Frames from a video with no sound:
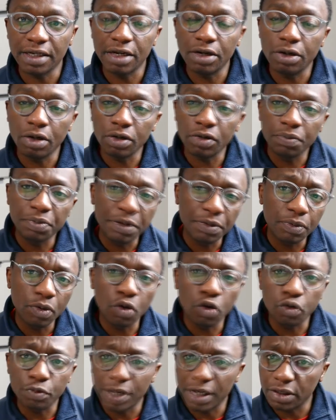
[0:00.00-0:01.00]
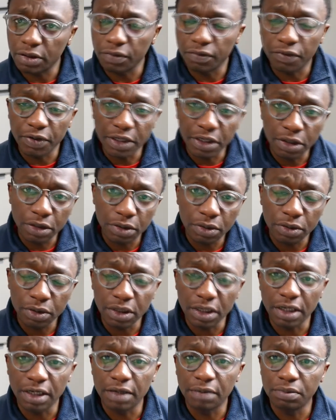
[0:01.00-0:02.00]
A lot of people hold back on
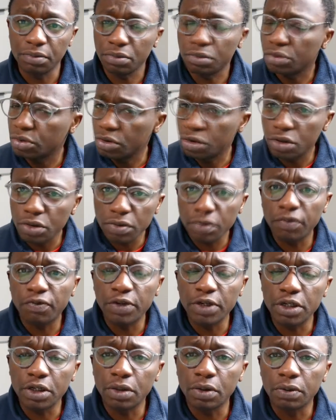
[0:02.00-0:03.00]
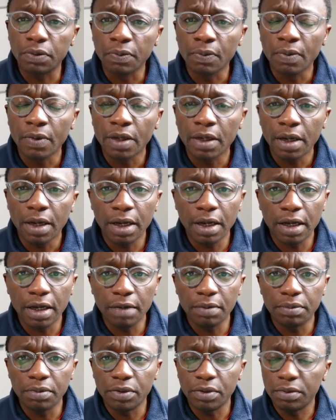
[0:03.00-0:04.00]
videos. Do a video.
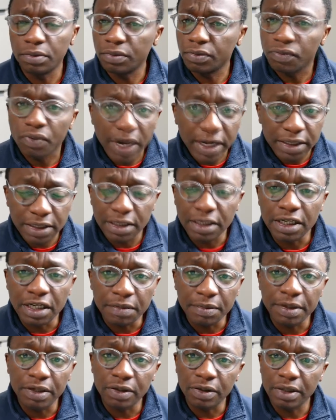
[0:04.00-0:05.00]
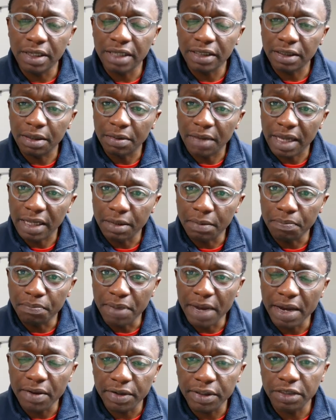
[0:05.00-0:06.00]
Write an email at the
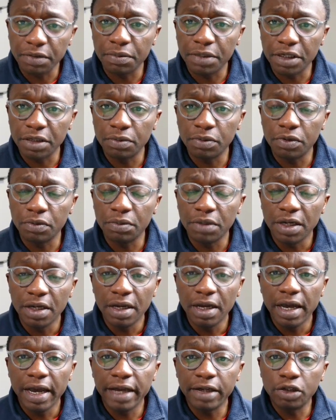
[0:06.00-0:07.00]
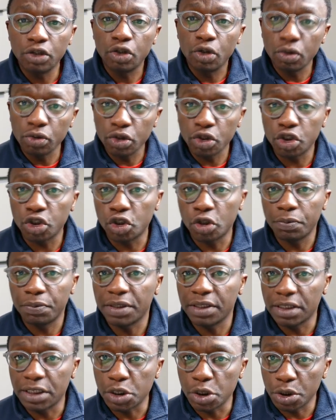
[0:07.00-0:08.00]
barest minimum, and don't stop
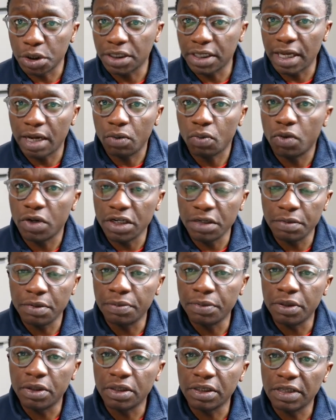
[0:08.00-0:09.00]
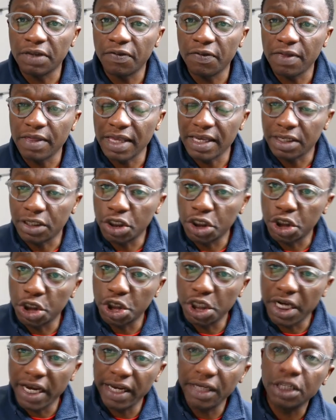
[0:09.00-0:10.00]
at just that one email, because if things
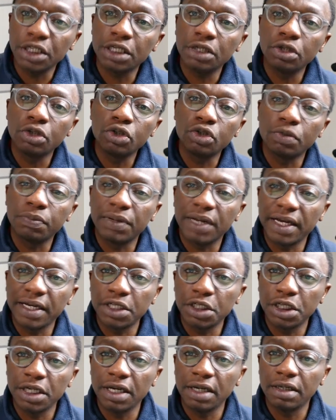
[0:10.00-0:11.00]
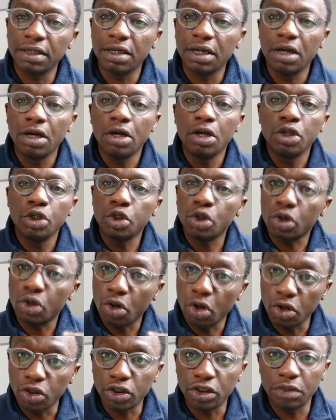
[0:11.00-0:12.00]
change at your supply chain, your
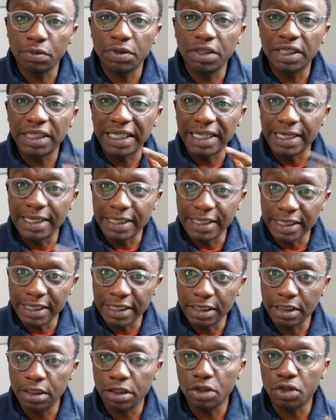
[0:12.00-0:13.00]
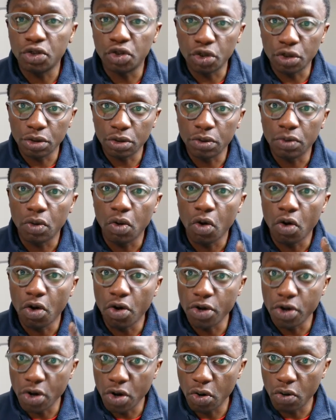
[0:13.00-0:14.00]
customers need to
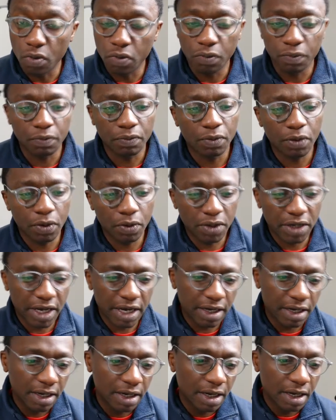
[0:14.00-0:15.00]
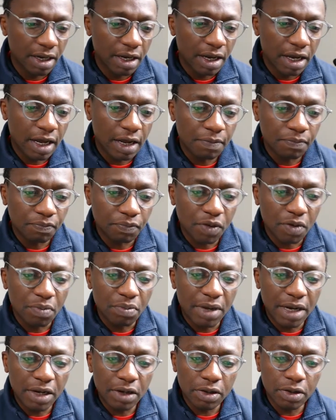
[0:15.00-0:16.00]
know. Okay.
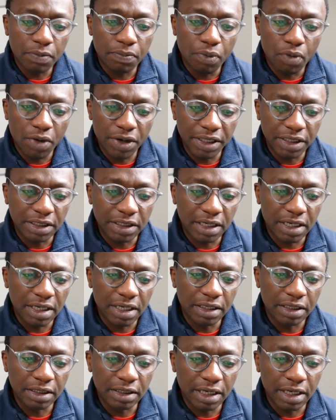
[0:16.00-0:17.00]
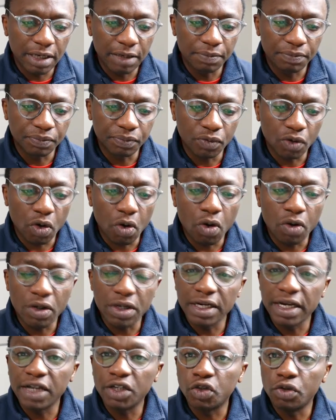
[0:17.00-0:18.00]
My other point is
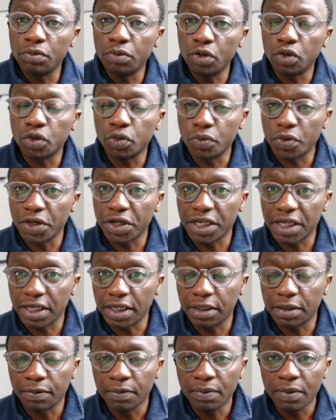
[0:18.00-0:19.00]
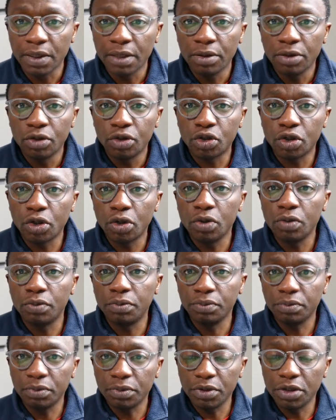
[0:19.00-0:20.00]
organize remote working. So
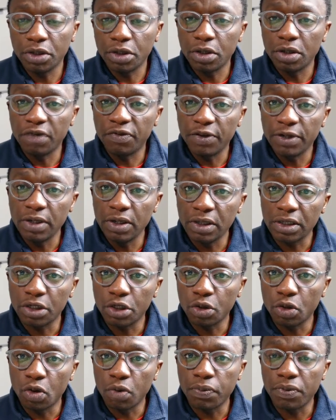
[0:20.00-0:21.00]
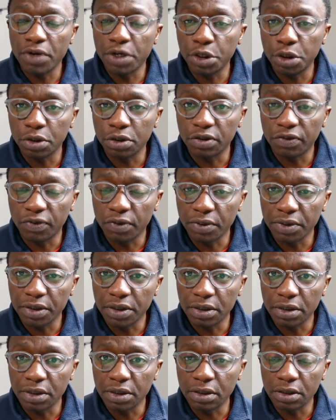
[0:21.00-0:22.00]
if you look at your operations, for
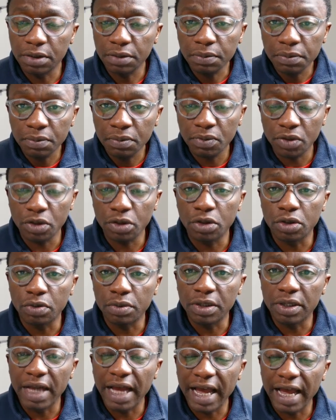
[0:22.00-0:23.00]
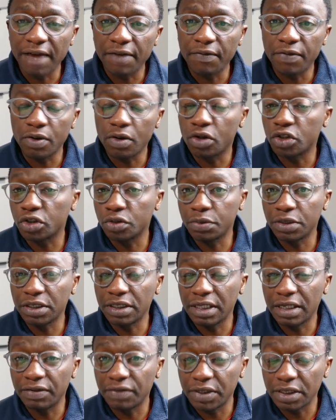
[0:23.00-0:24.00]
instance, you will have customer
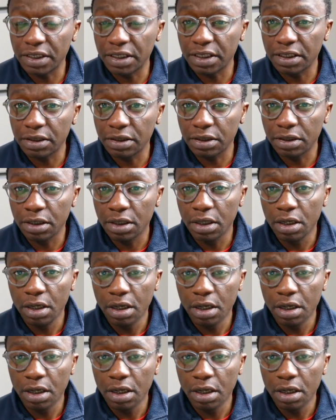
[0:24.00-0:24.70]
services.